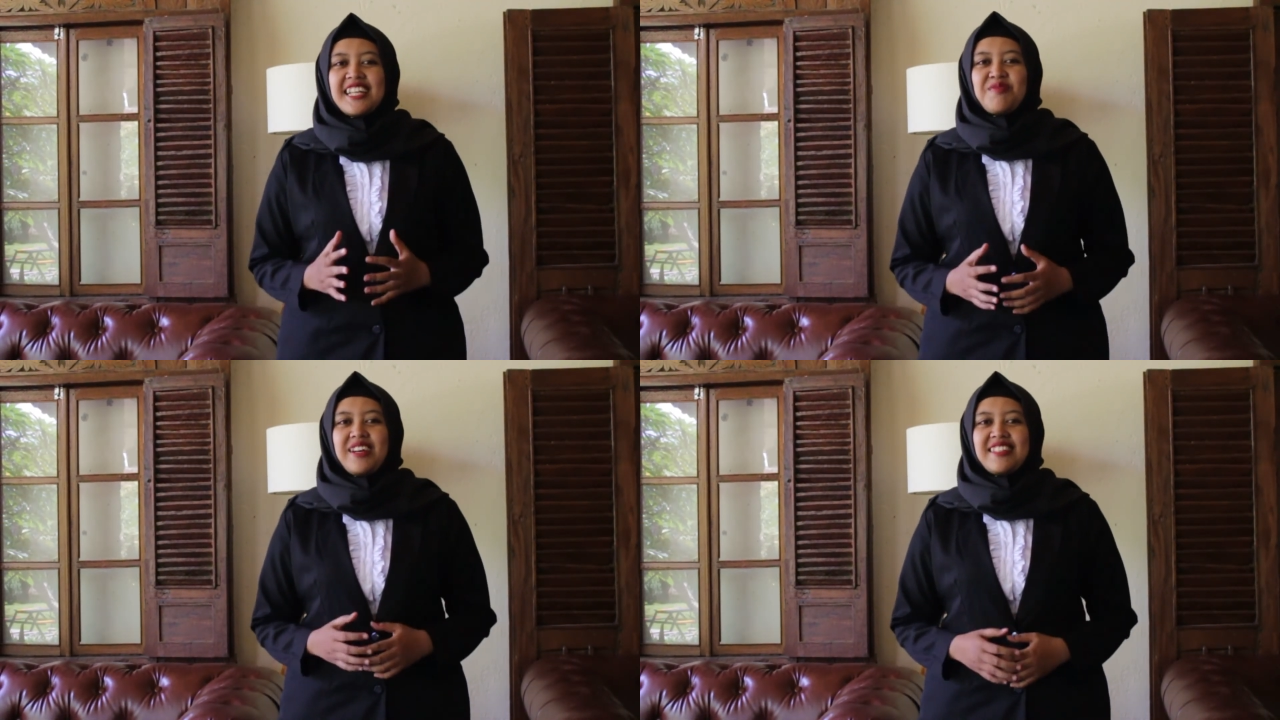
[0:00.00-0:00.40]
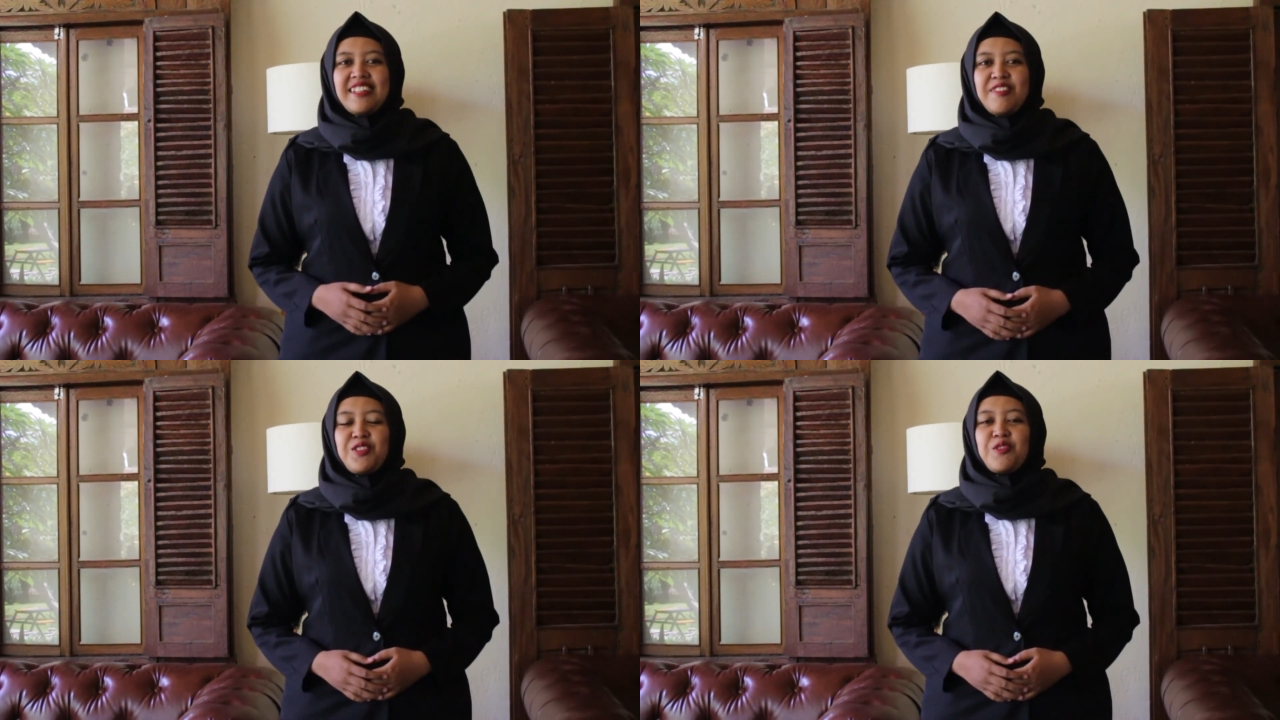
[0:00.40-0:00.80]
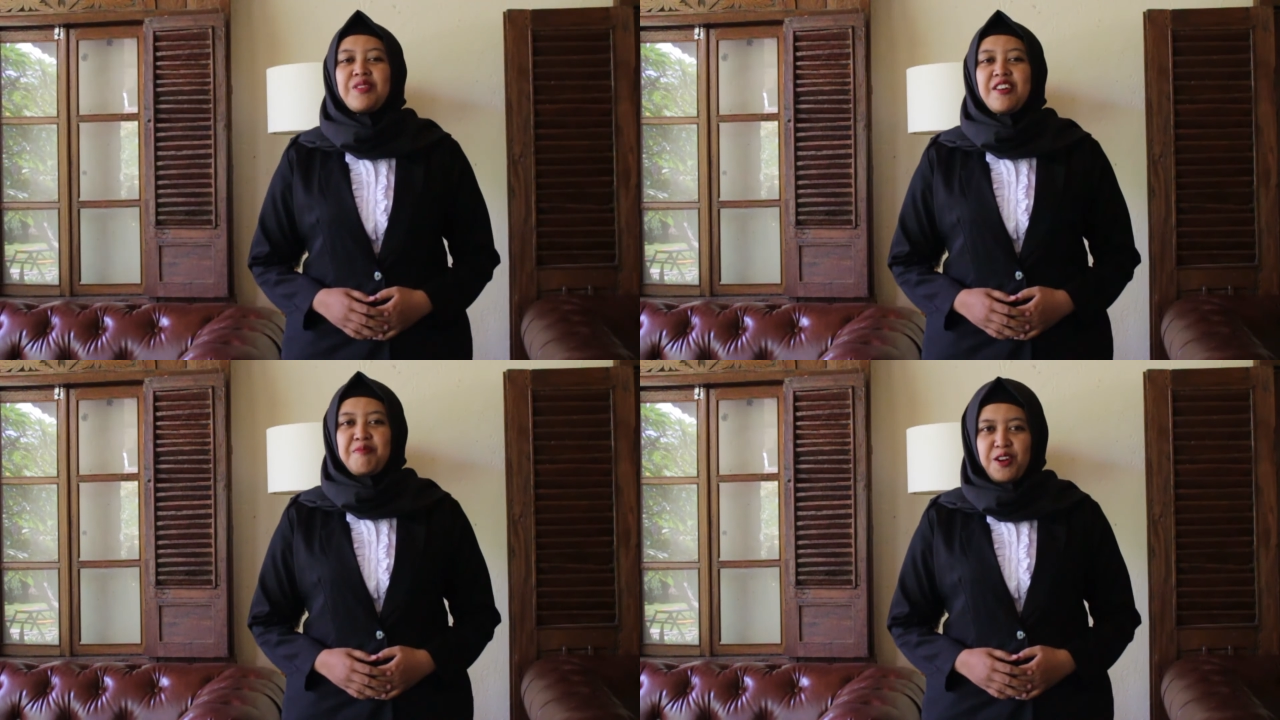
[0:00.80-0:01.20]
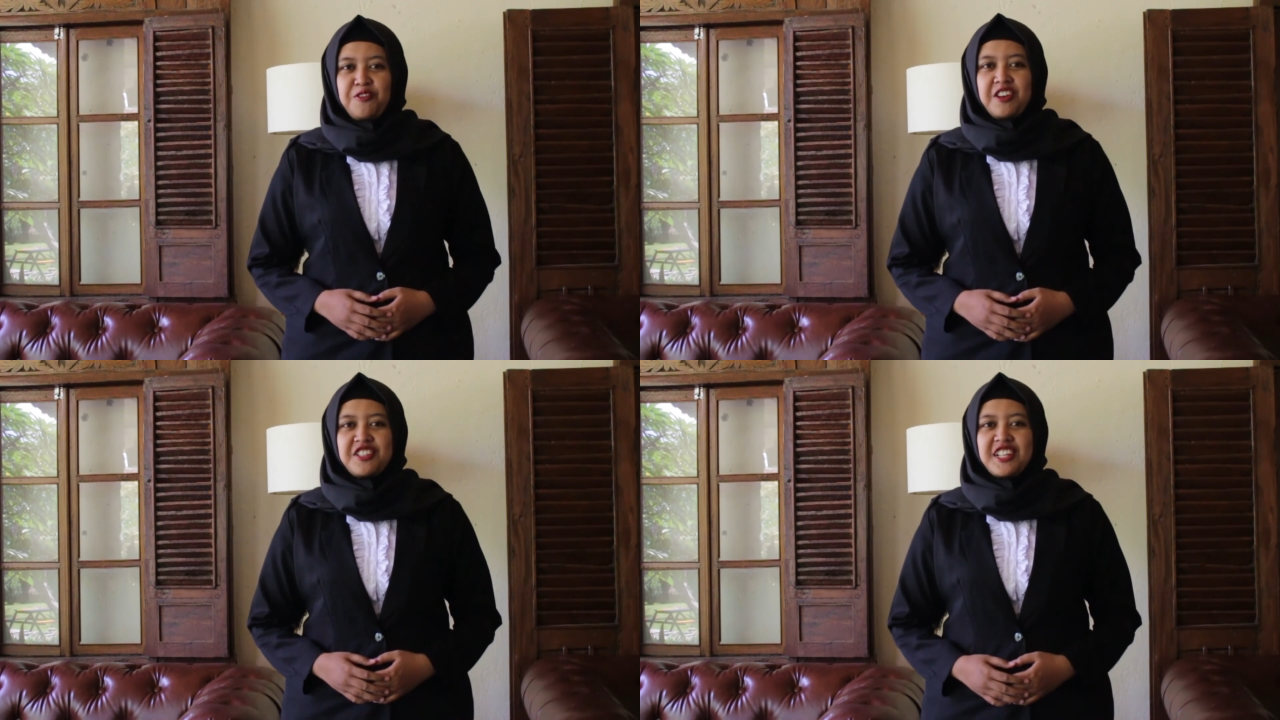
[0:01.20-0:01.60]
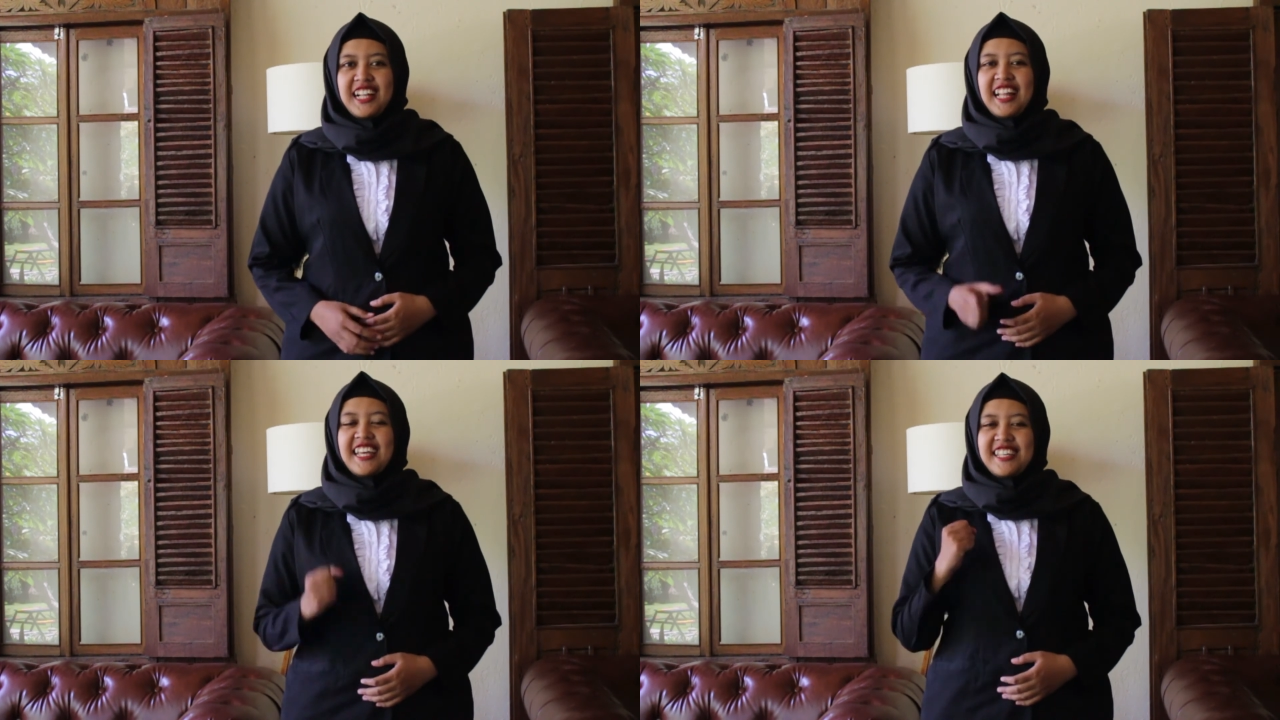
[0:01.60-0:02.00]
my dream to be a professional
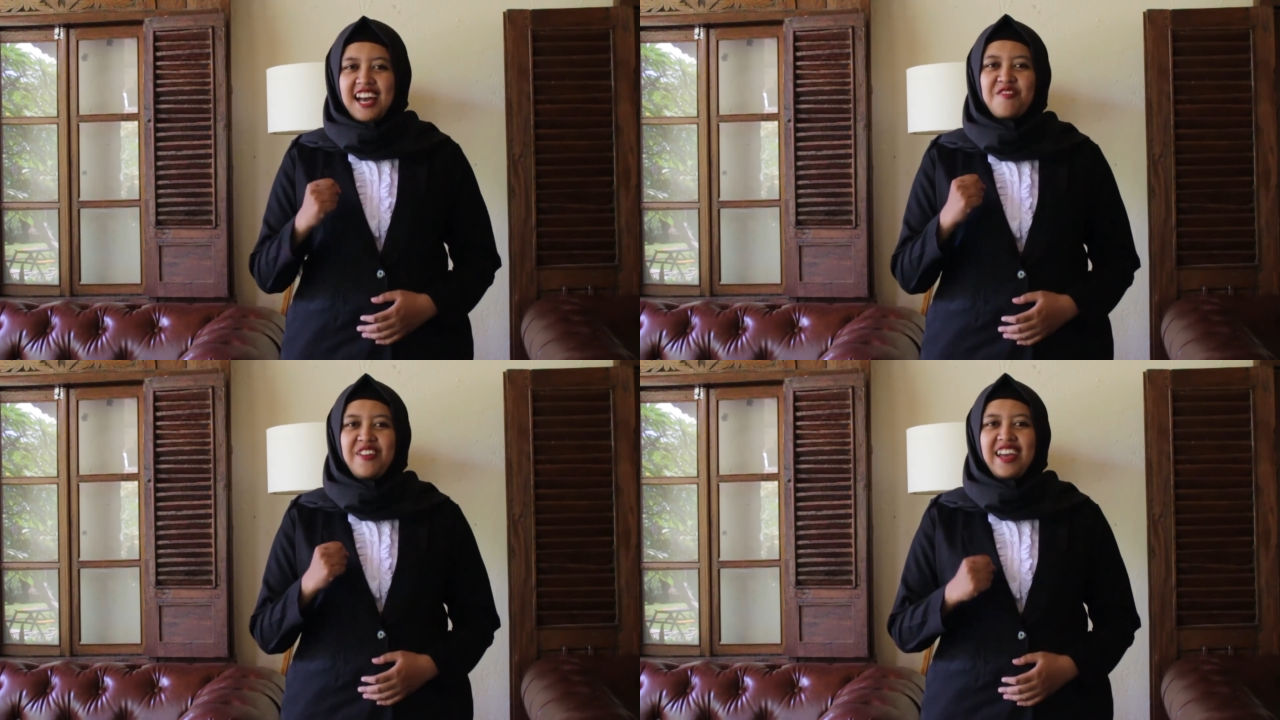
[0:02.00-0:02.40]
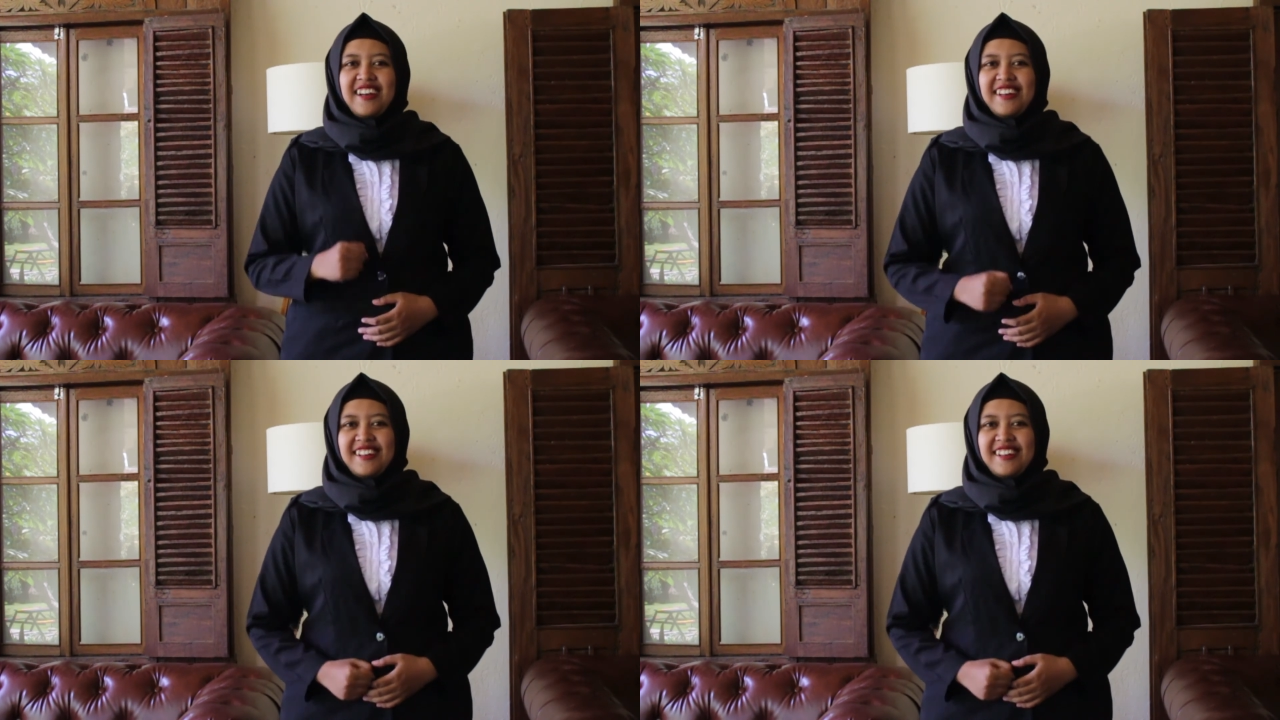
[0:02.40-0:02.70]
young banker.